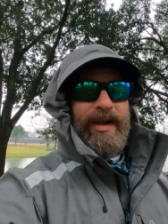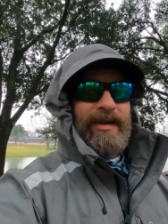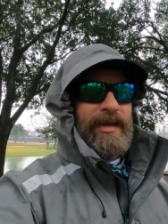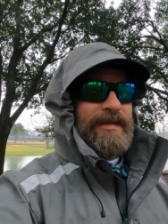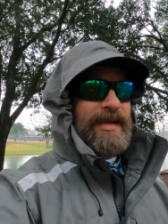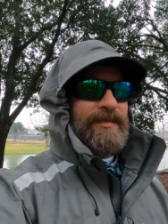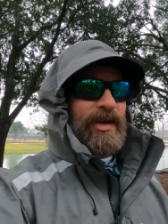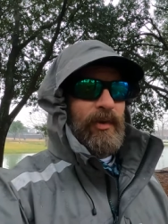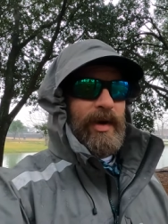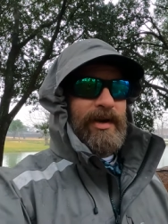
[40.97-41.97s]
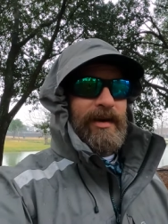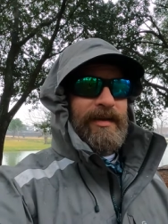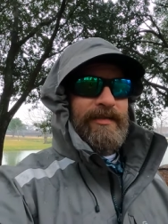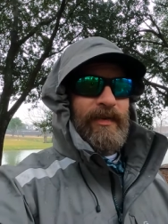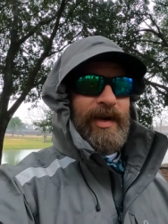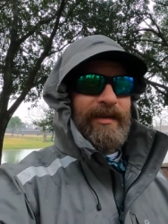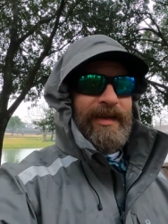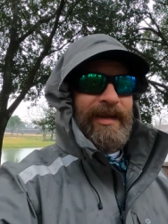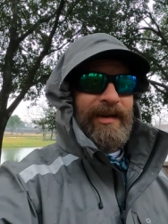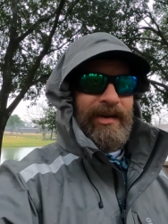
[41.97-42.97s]
Well, it seems like winter is
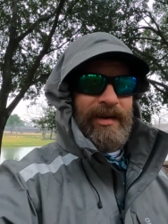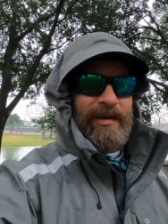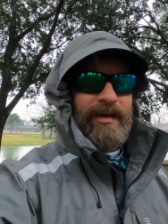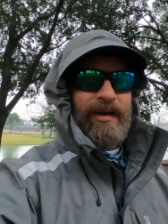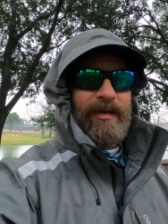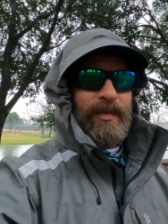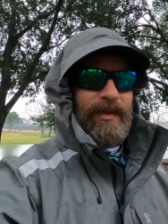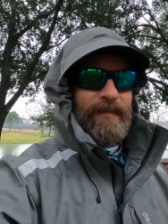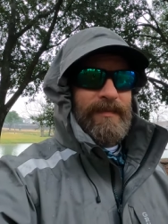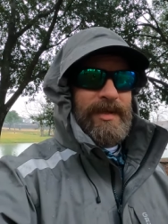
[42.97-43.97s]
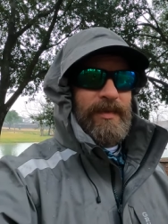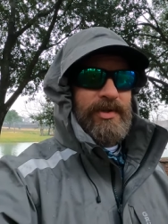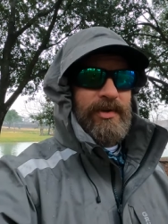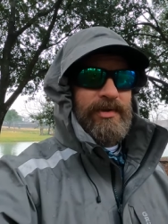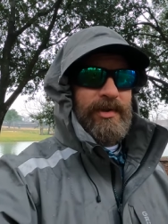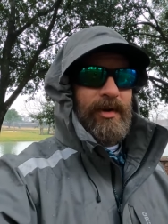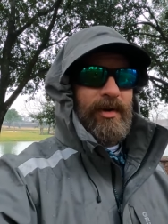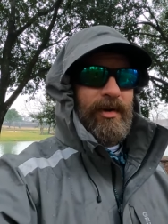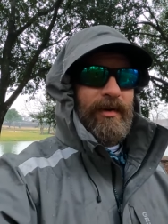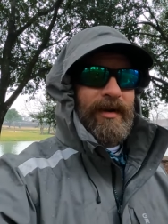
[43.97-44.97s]
finally here. Uh, the temperatures
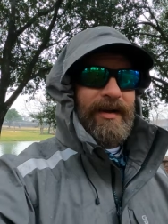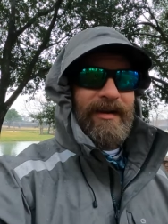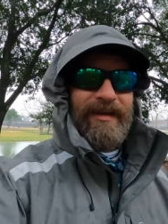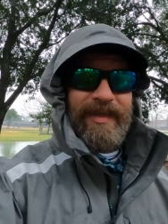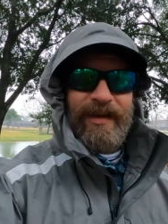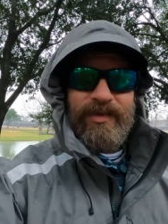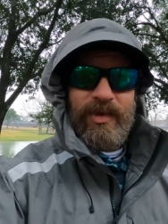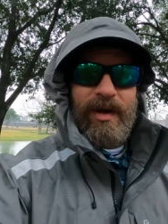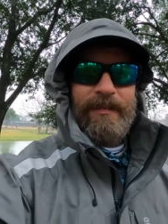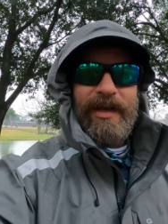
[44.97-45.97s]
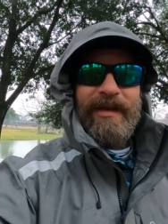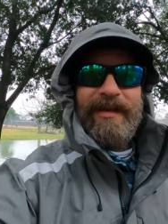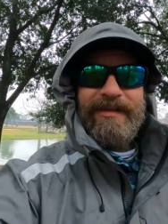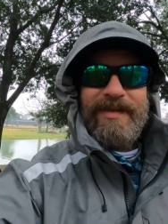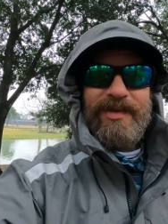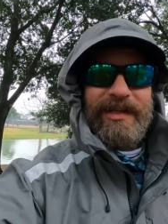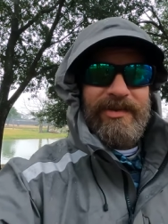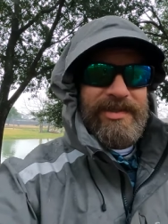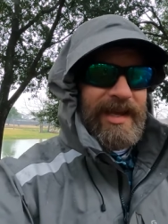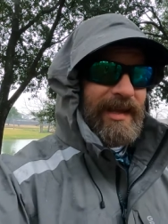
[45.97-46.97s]
are, uh, they have dropped, and it seems like
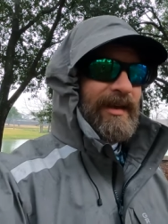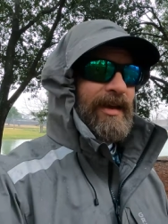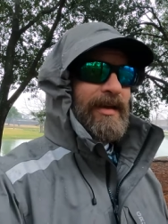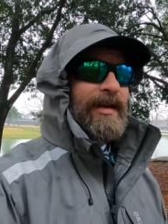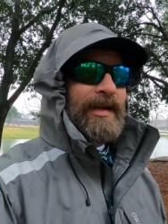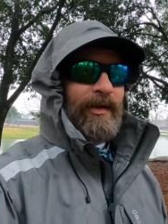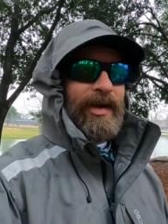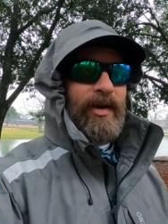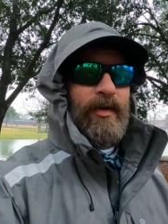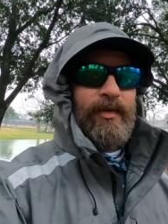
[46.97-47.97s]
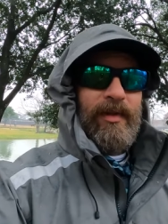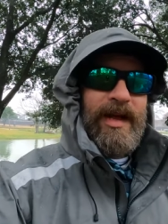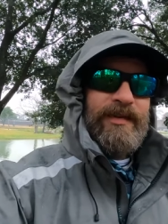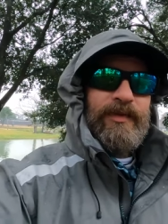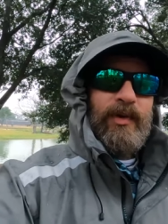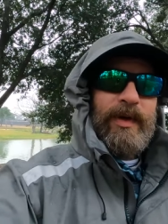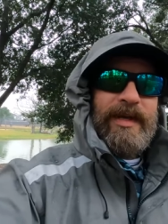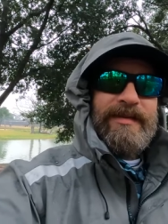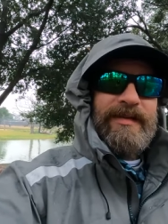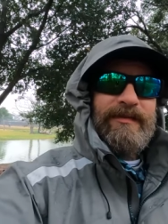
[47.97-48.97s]
they're staying. Now I know over the last few
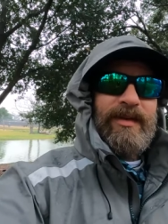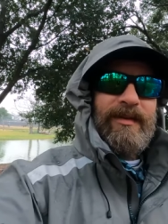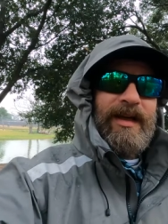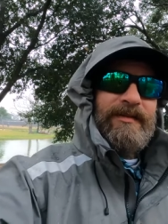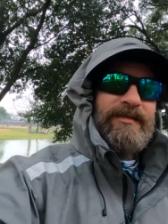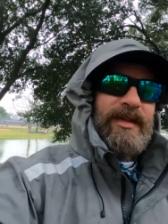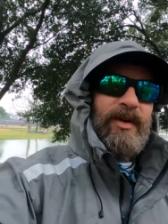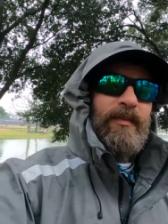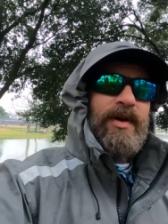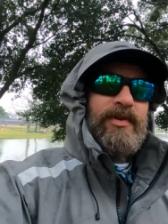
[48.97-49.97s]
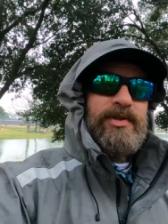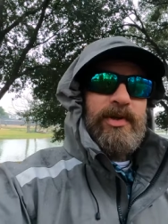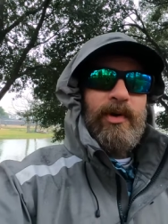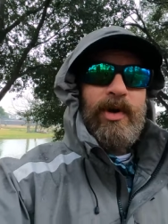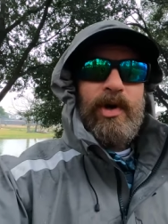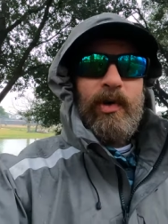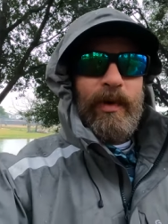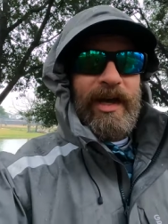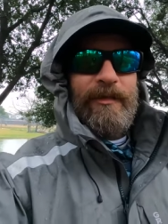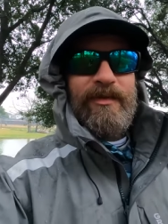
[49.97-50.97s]
weeks, even the last you know month or two,
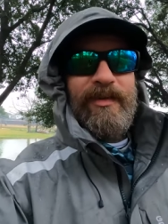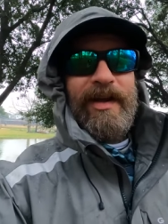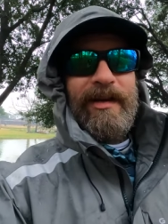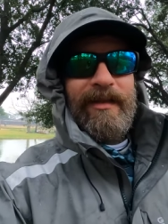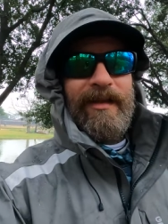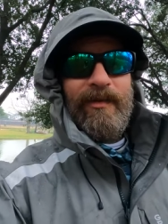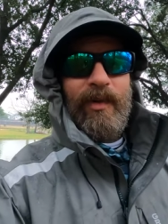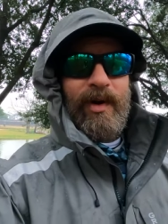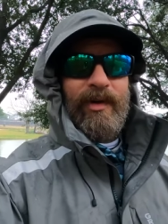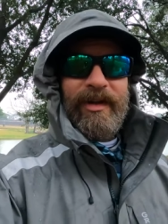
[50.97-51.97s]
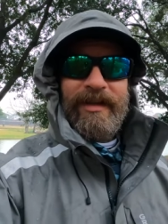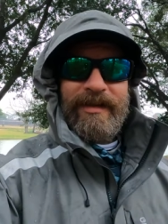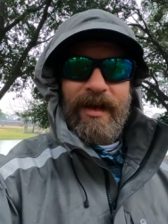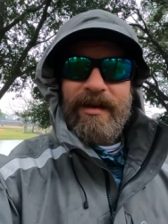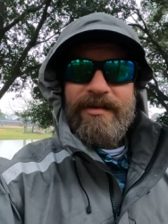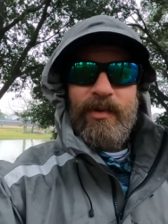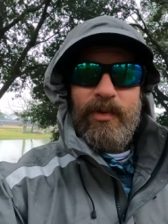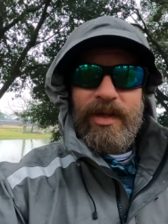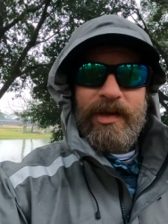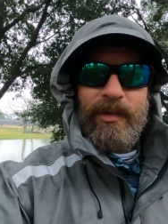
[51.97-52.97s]
we have been fighting that where it got into
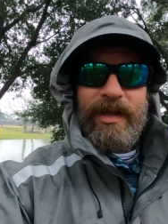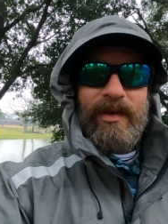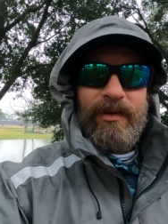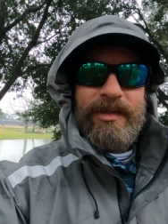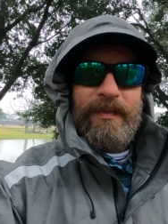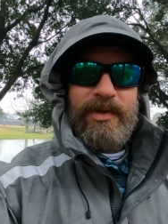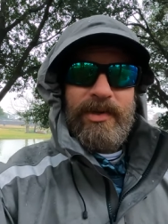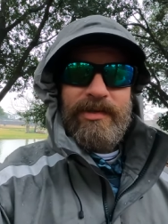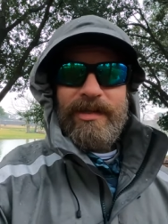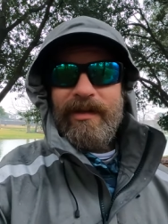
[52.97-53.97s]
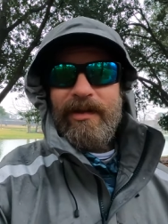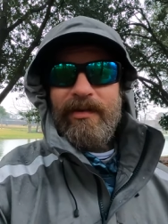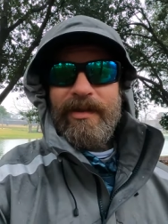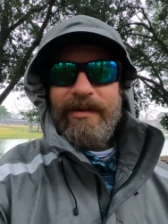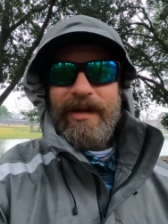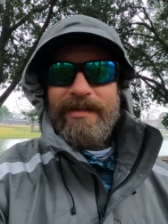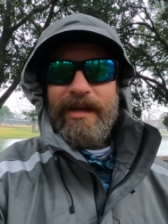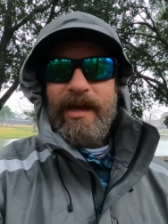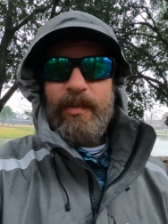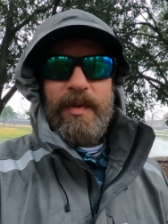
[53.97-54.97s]
really, really cold temperatures, and literally the
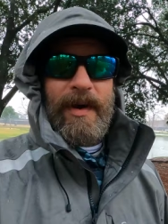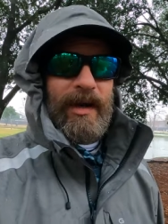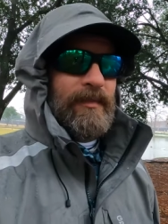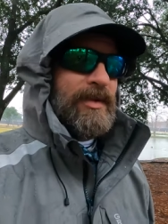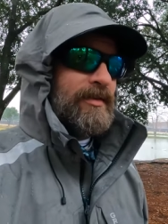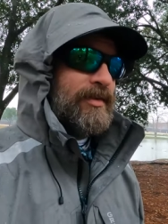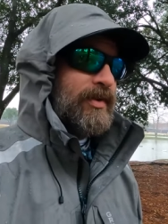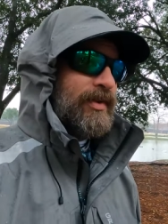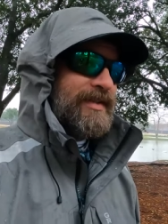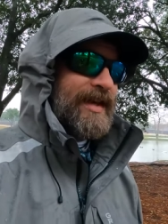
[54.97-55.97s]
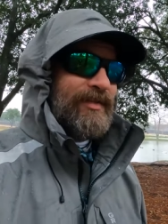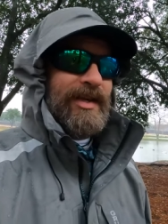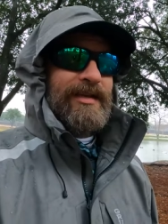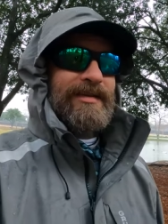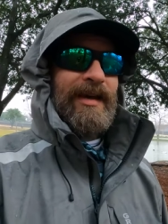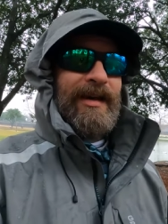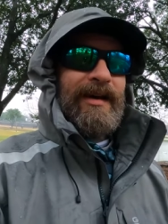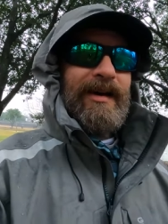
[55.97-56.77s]
next day it would be back up to, to the seventies,